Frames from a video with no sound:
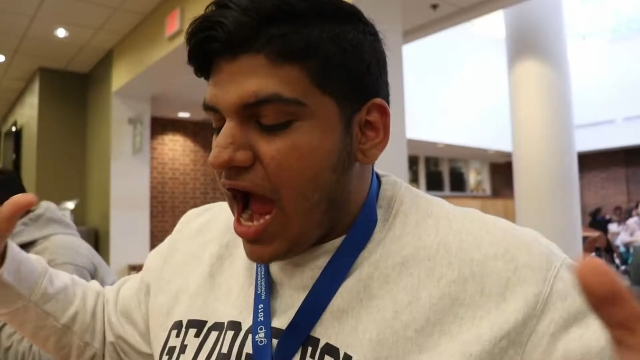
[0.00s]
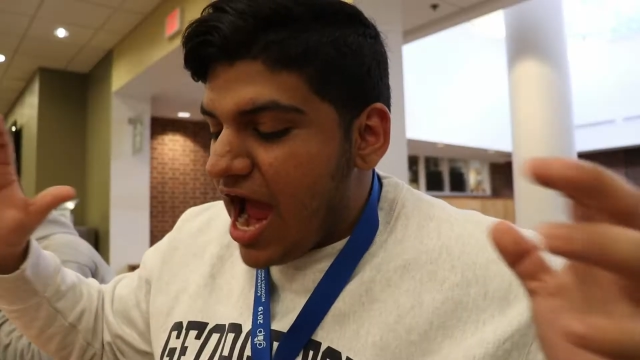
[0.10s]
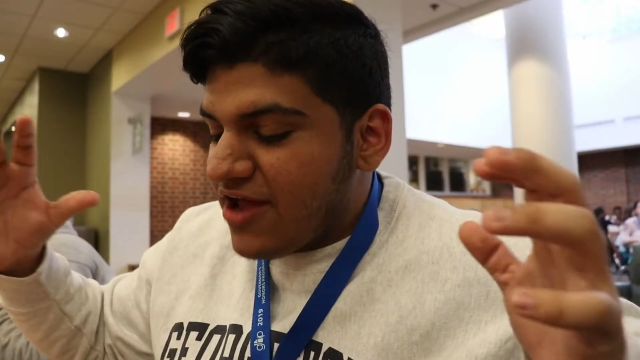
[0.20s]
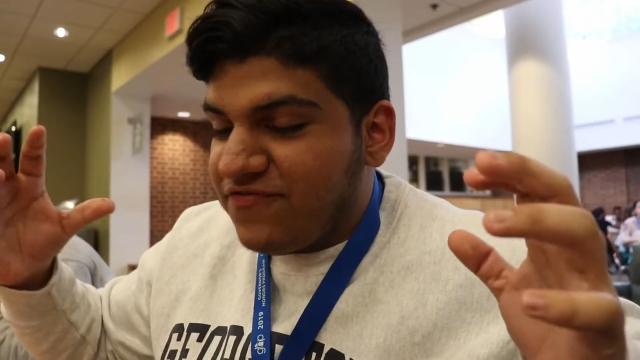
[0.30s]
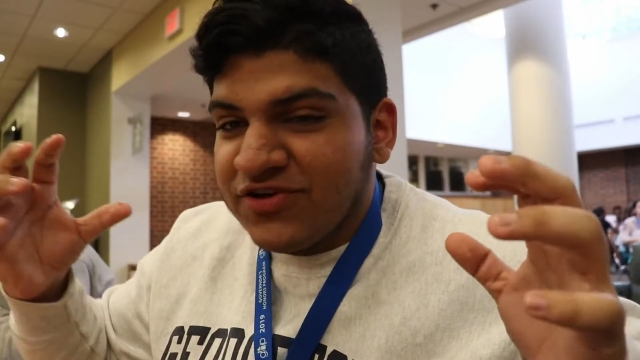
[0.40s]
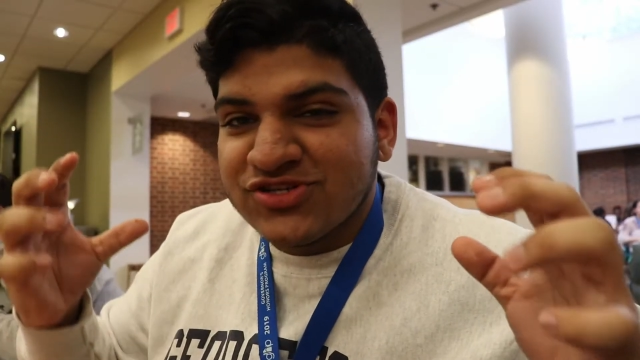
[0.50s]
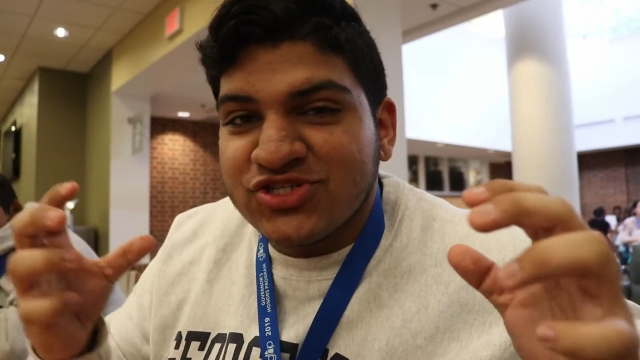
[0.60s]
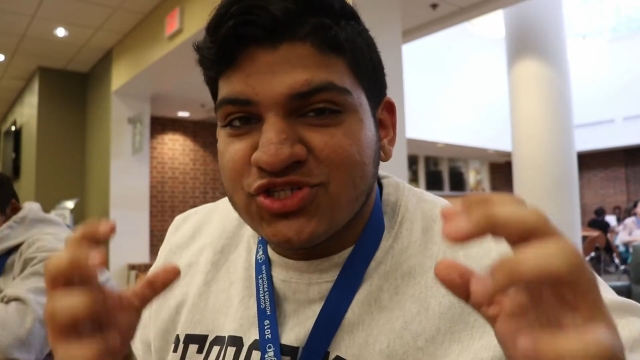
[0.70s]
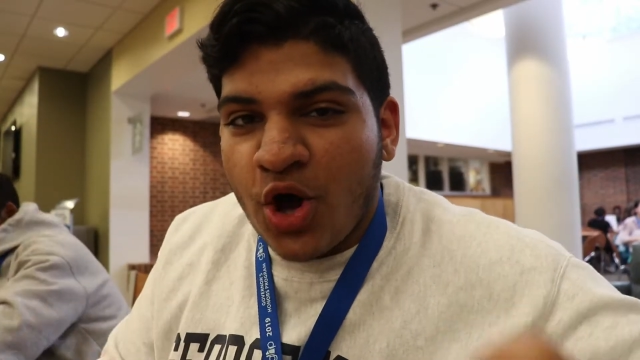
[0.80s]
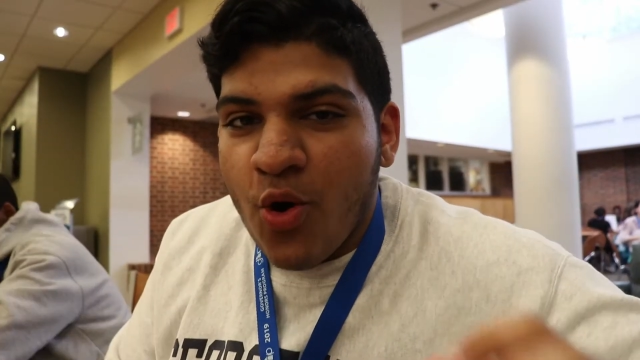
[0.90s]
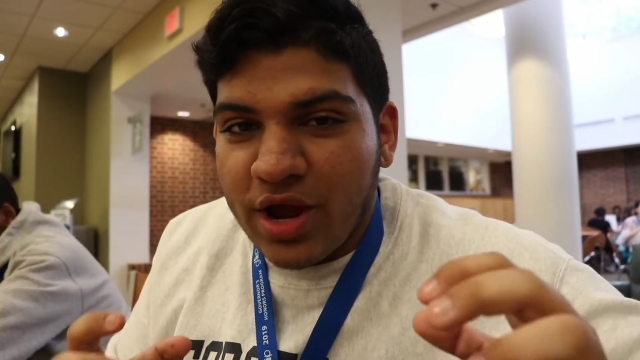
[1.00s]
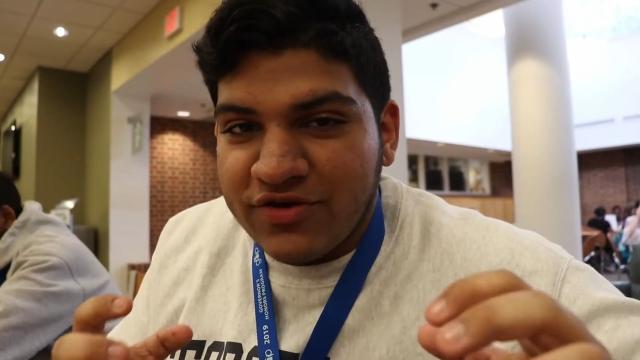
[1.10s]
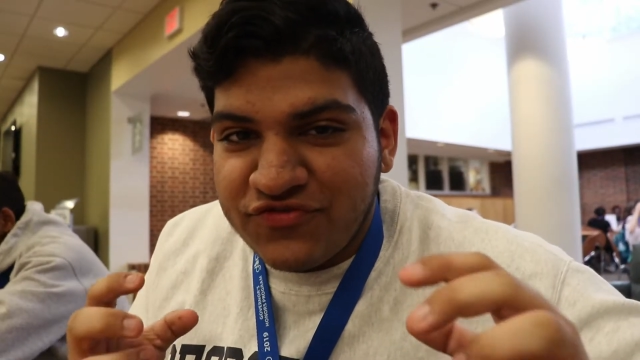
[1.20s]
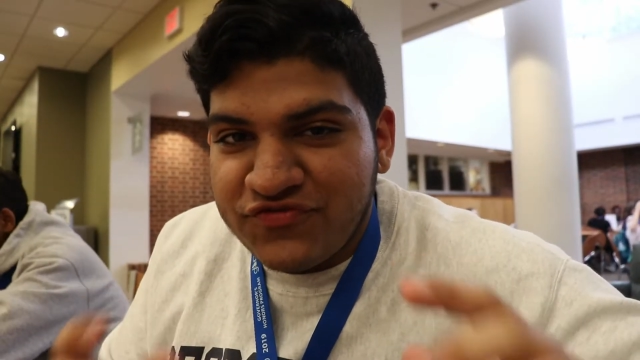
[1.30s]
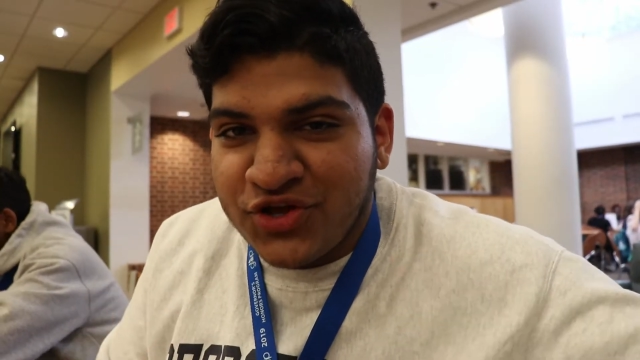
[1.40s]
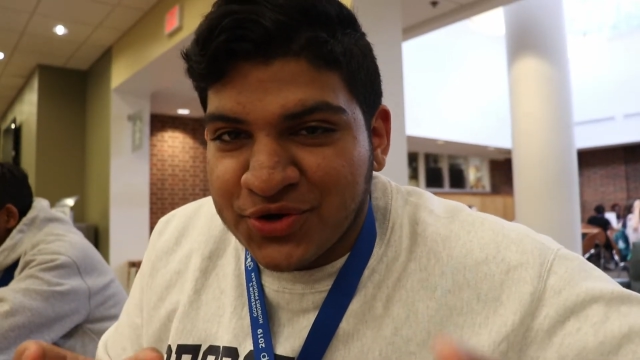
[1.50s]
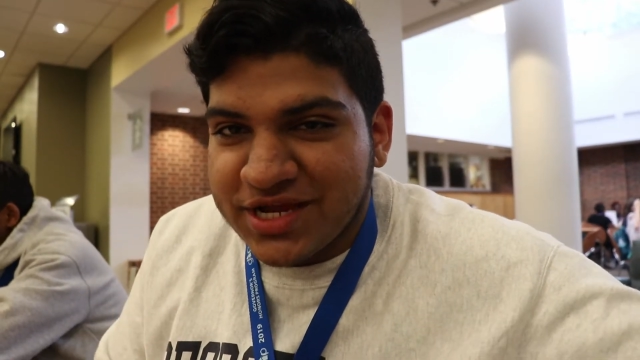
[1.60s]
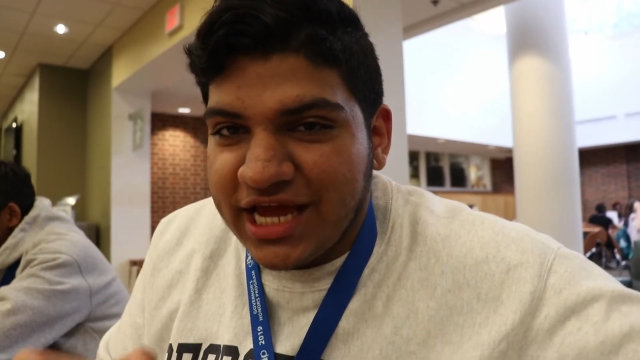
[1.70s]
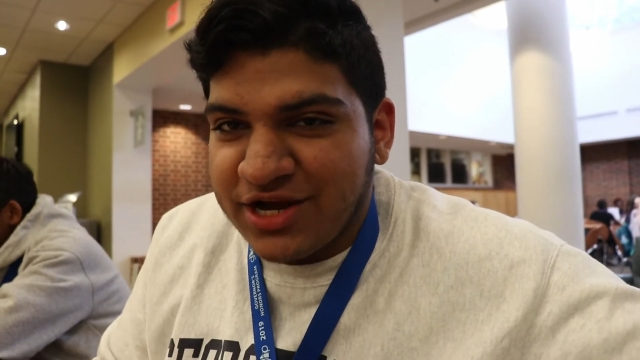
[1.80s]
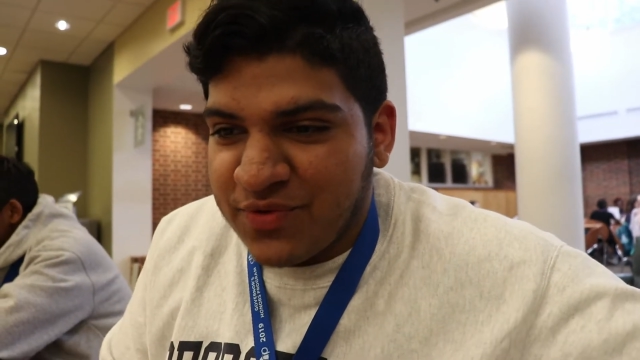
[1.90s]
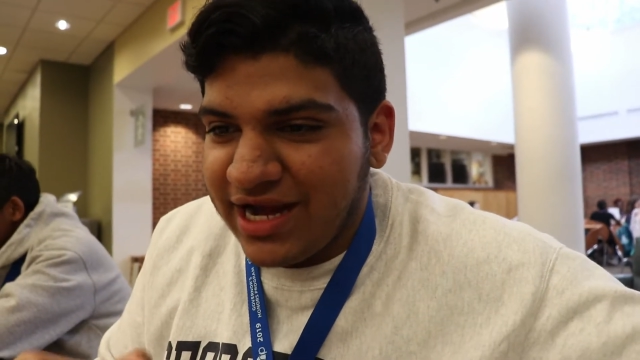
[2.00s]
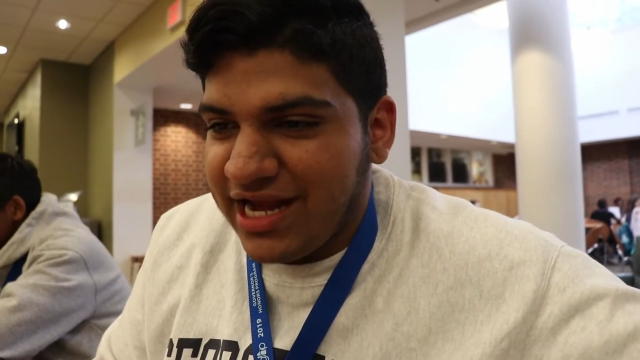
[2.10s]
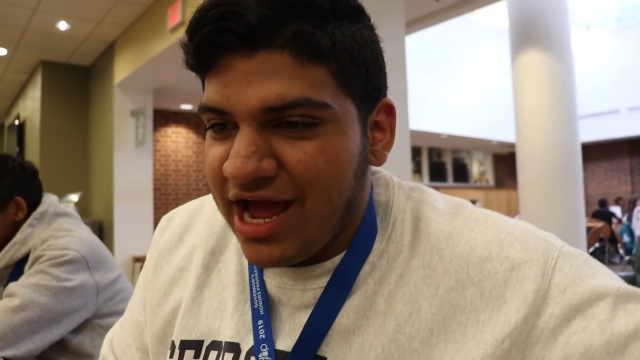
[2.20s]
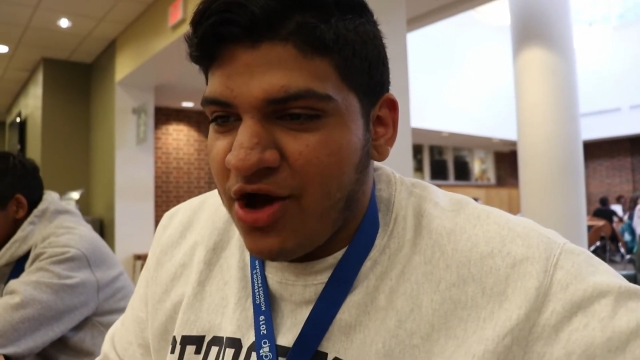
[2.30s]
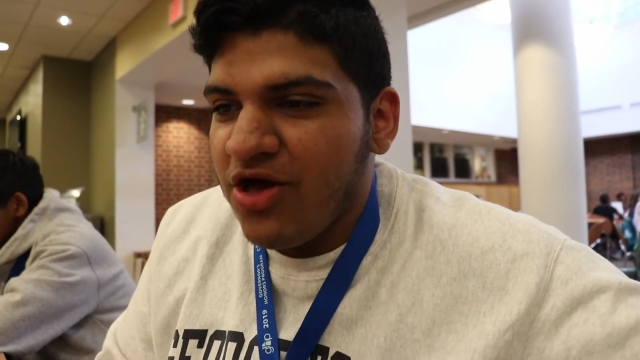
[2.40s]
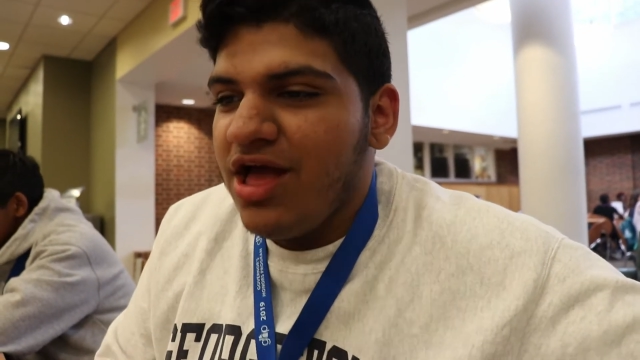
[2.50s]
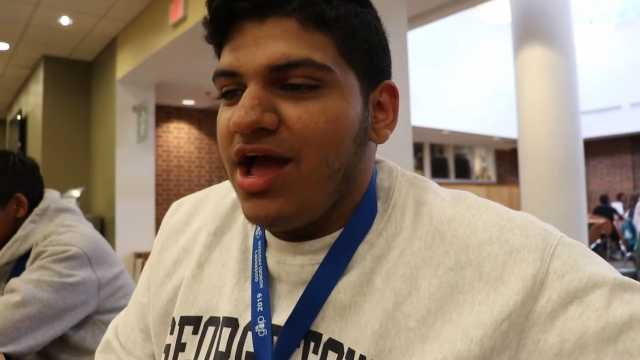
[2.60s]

I feel so infuriated right now